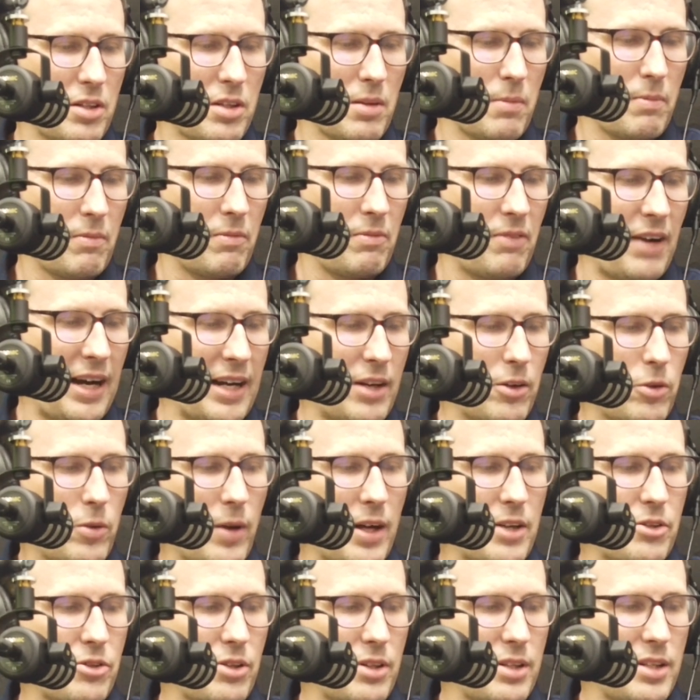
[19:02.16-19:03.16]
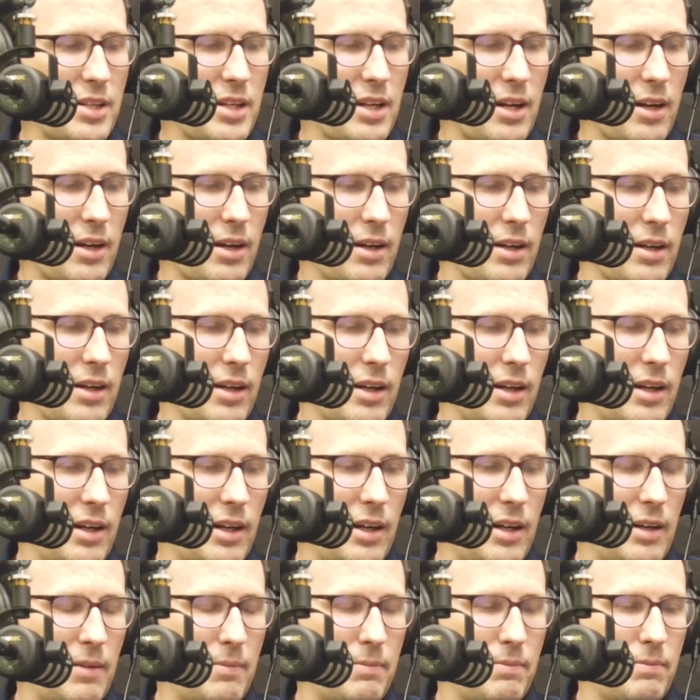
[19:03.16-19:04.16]
some final questions here,
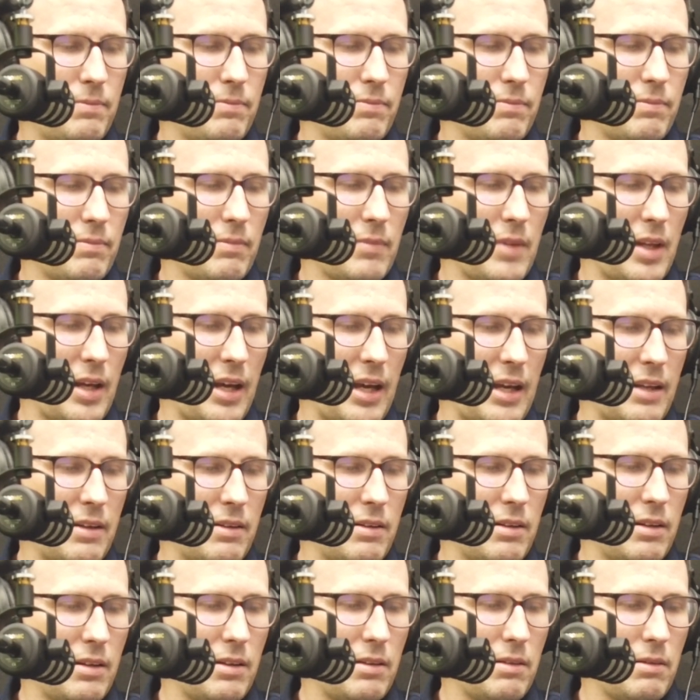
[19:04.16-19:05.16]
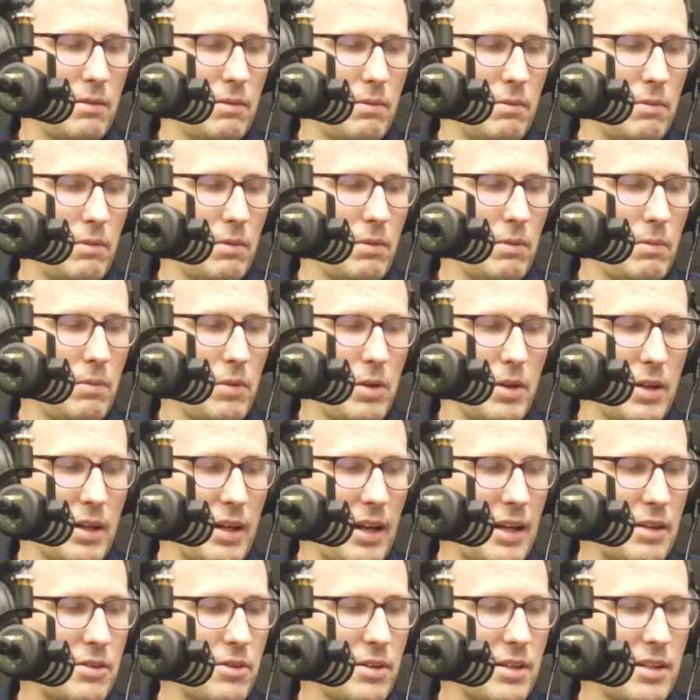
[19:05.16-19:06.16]
and you
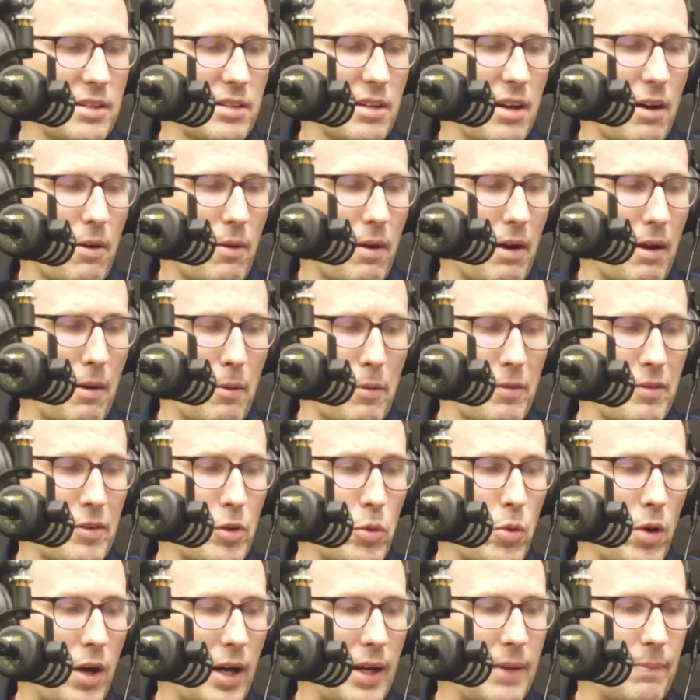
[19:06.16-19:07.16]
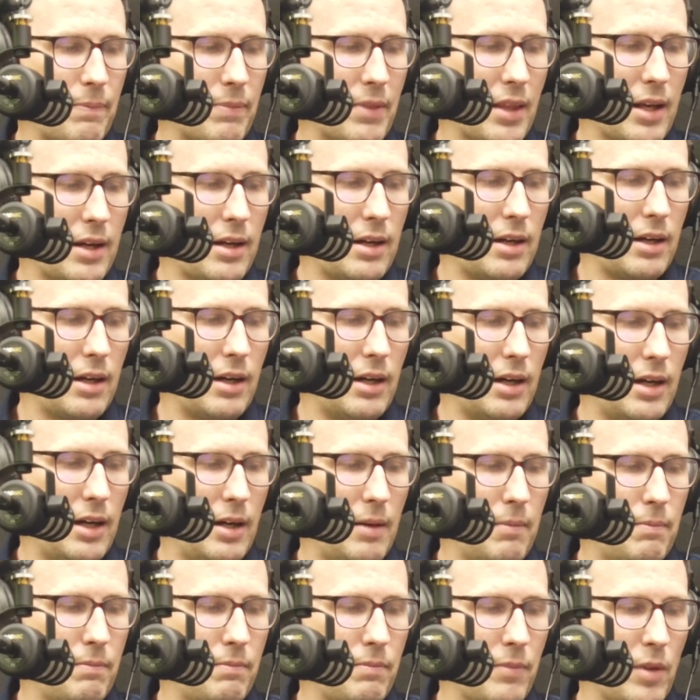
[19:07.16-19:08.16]
can answer these however you want.
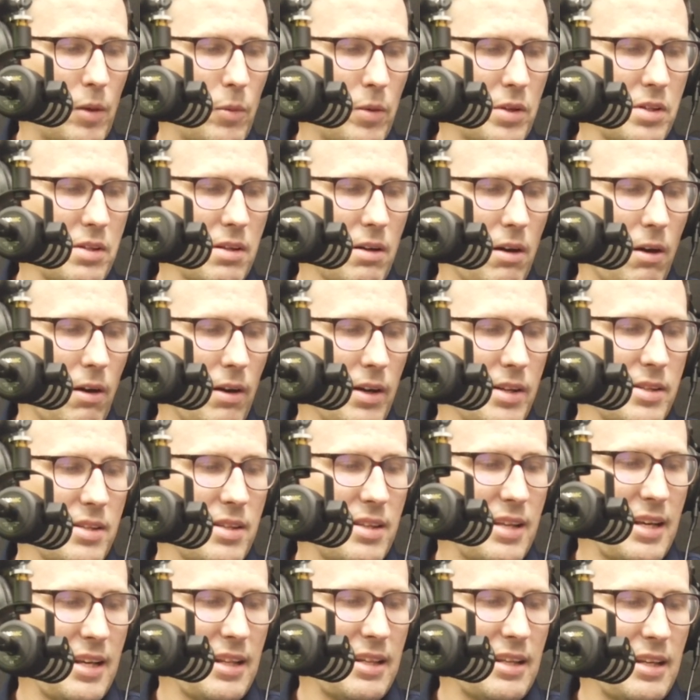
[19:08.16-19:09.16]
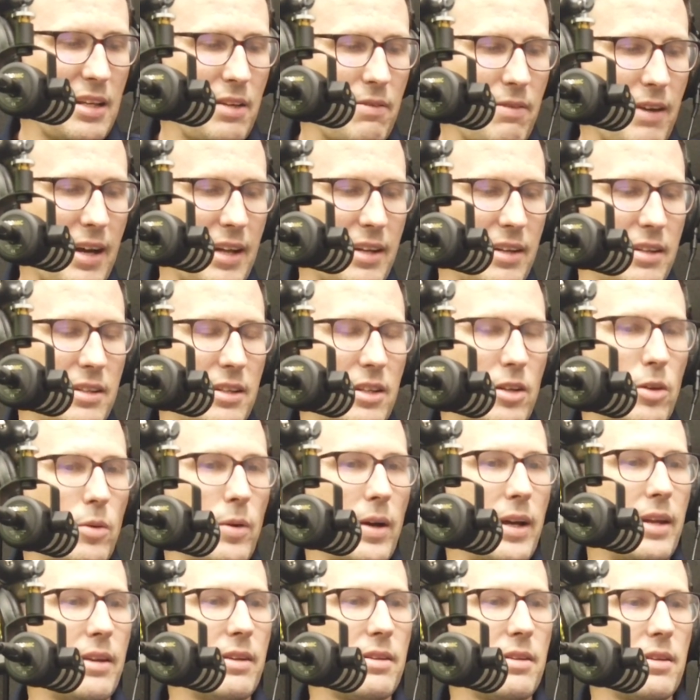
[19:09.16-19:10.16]
What's the hardest thing that you've had to deal
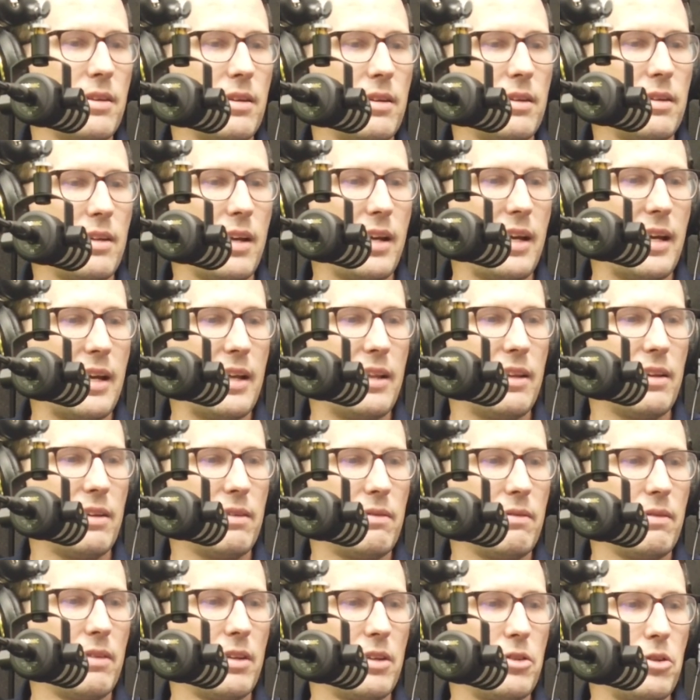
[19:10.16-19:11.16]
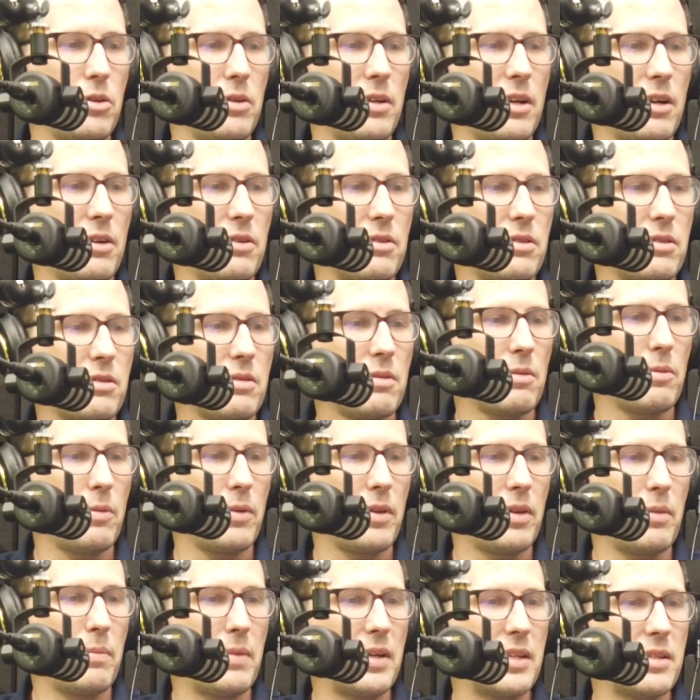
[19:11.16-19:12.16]
with in the 2 years
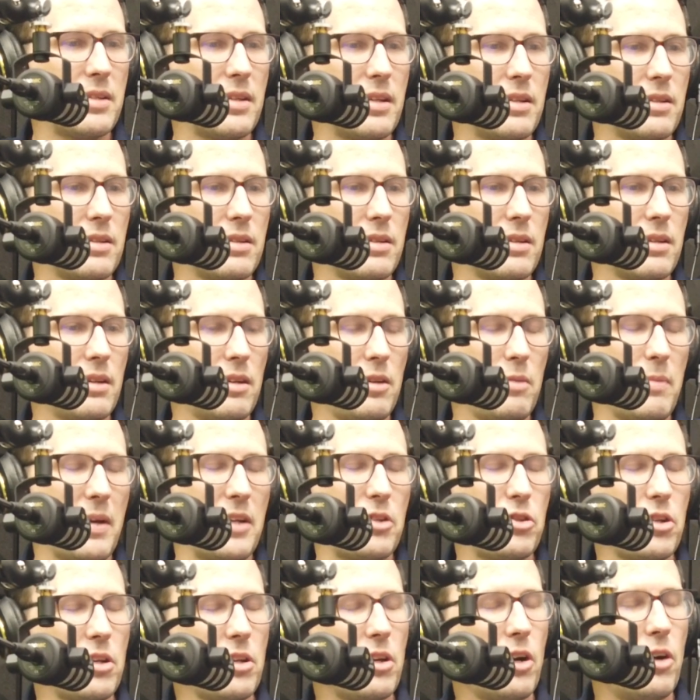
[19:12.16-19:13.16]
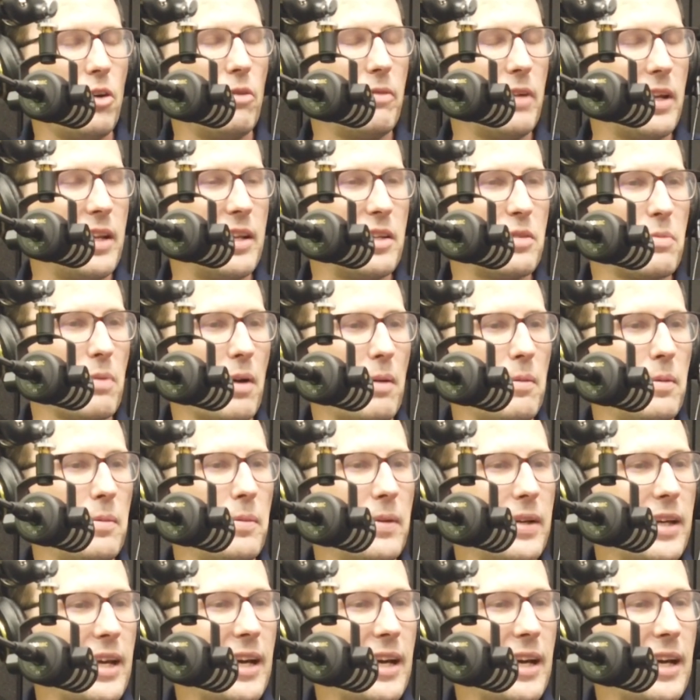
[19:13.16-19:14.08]
with the business? You mentioned COVID. It's probably